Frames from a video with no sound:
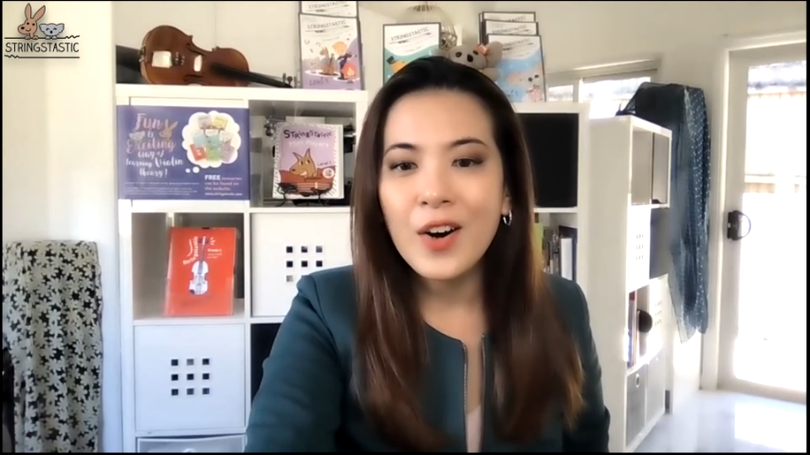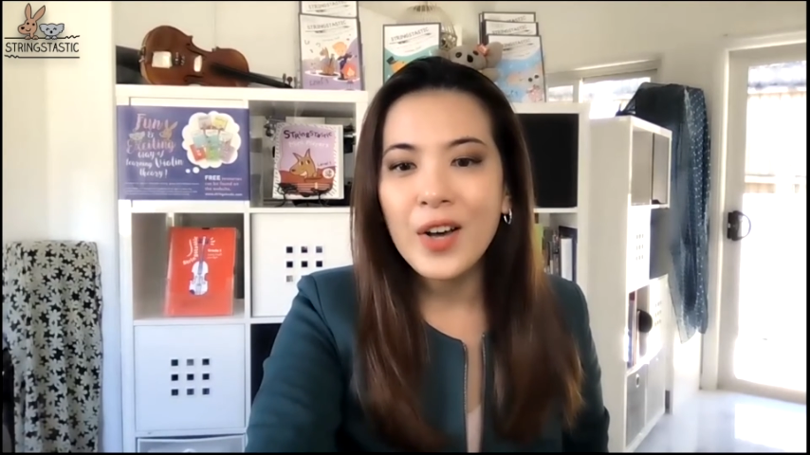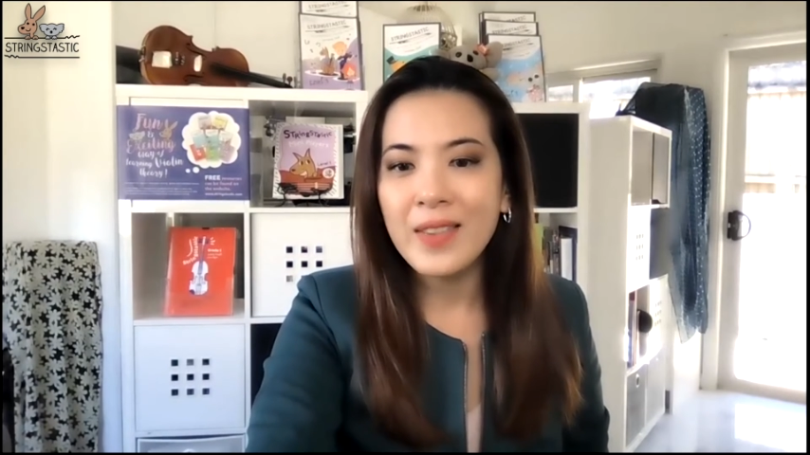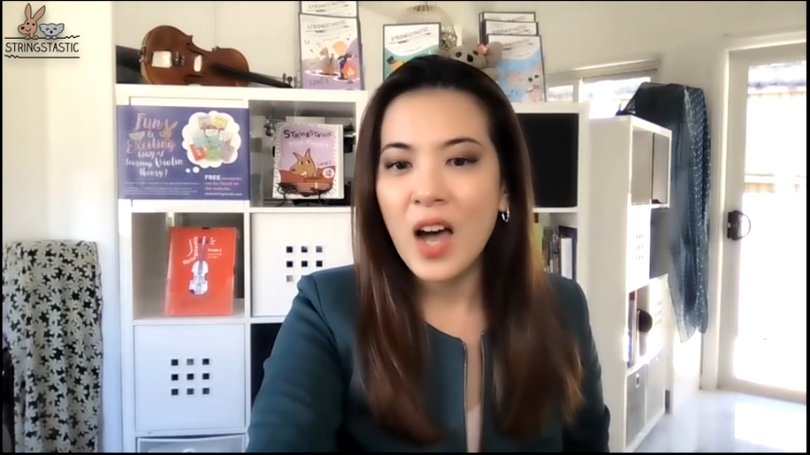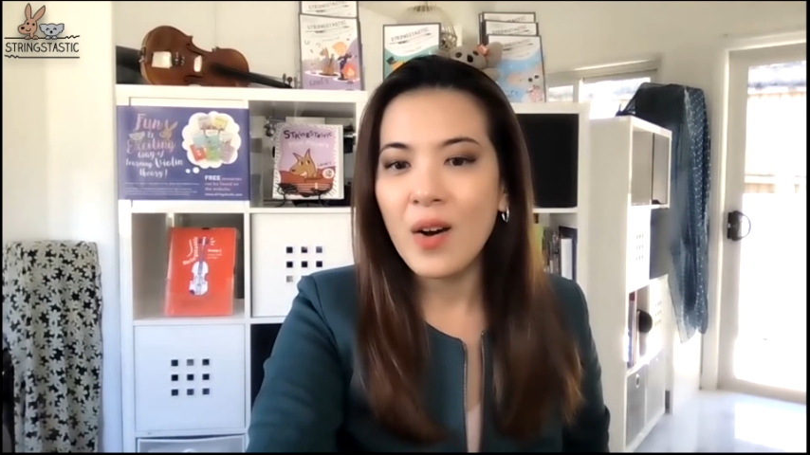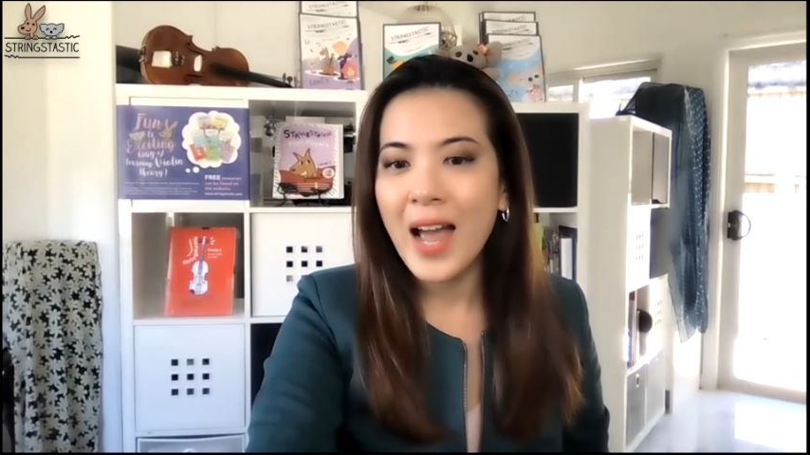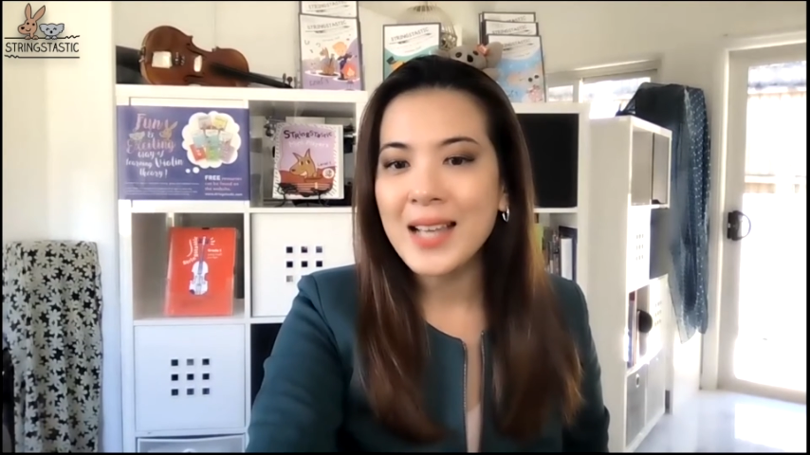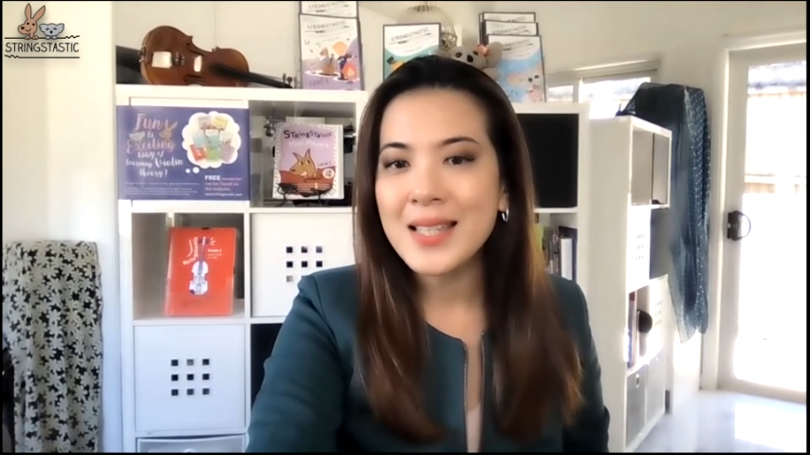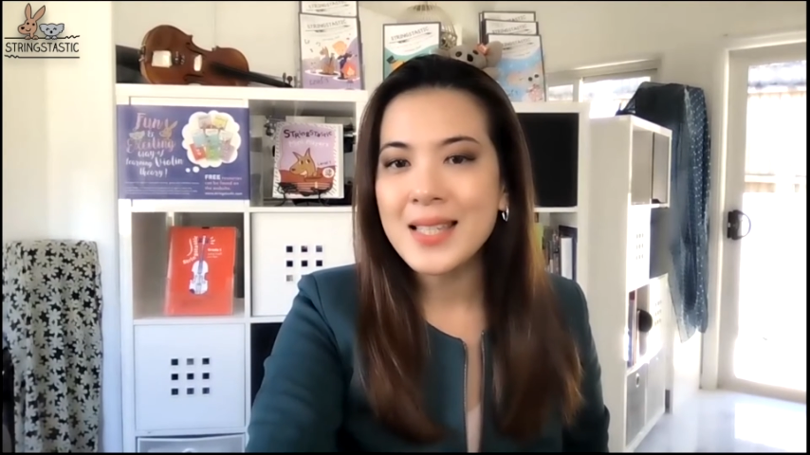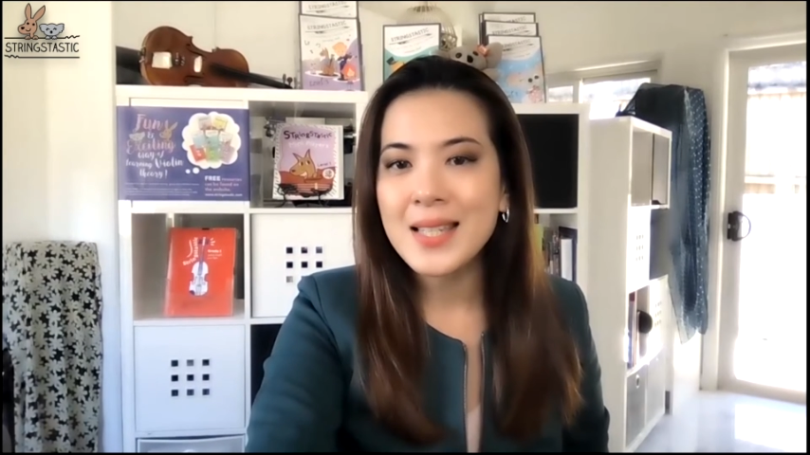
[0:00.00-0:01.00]
on our
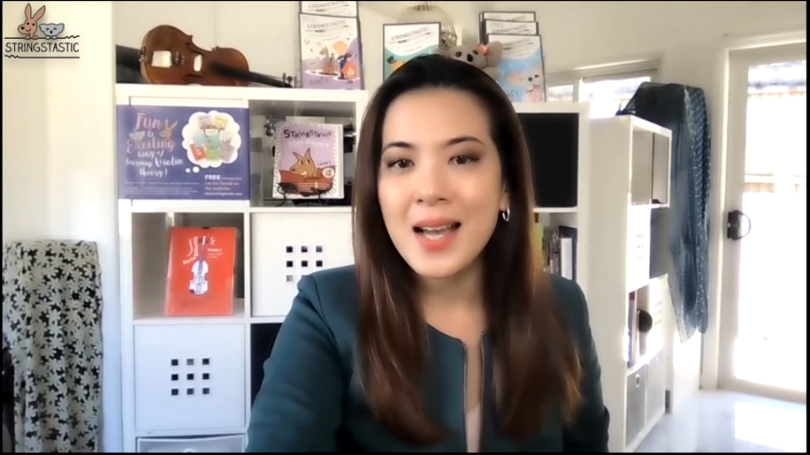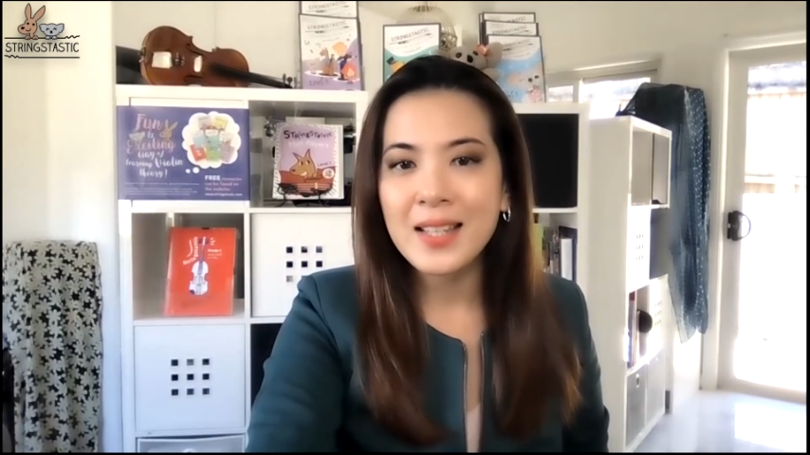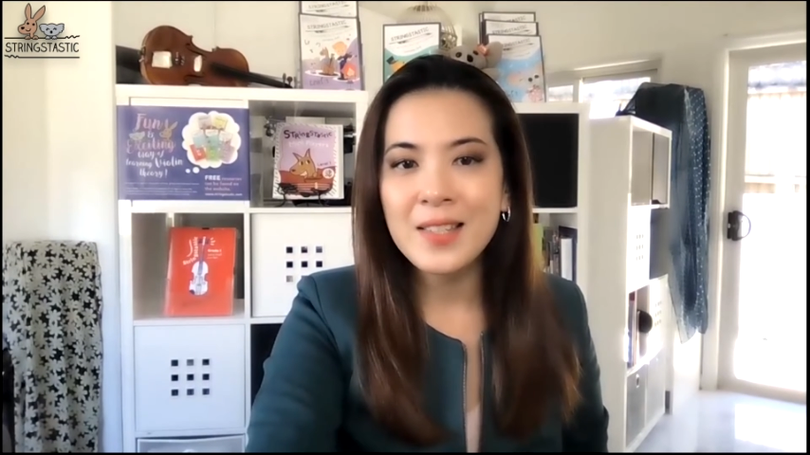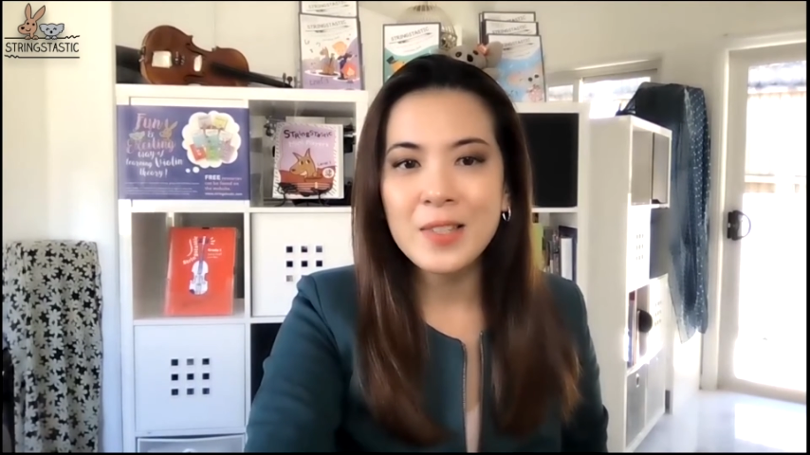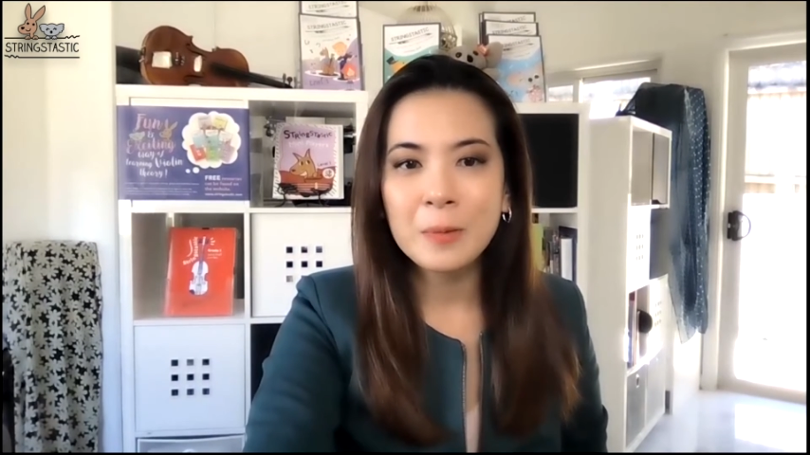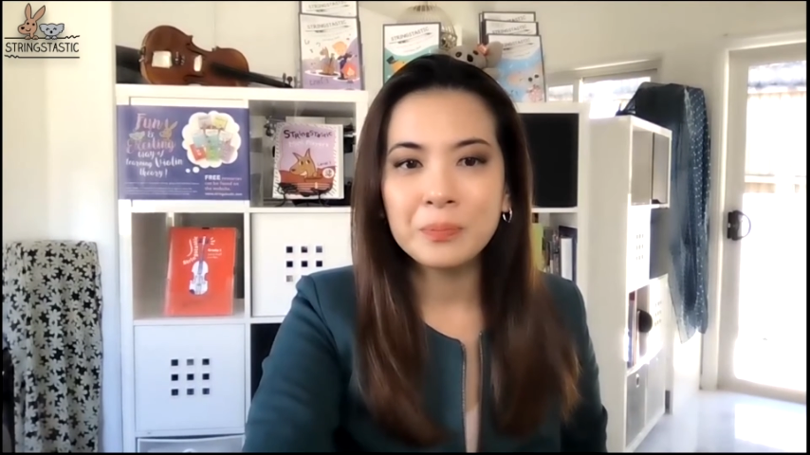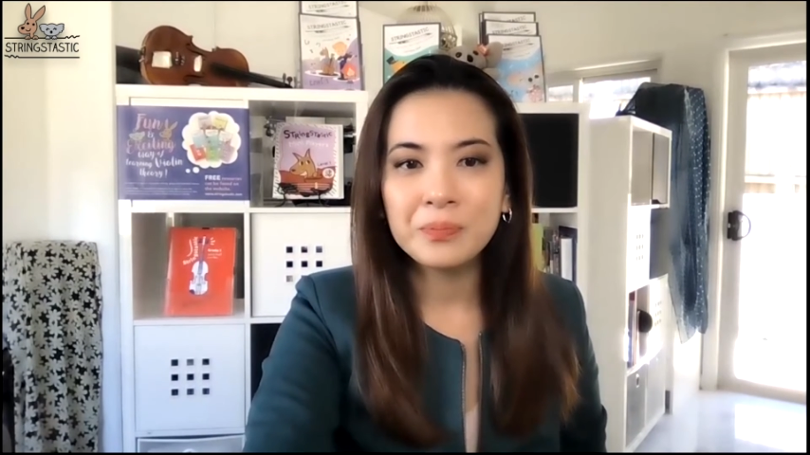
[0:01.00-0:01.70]
exercise,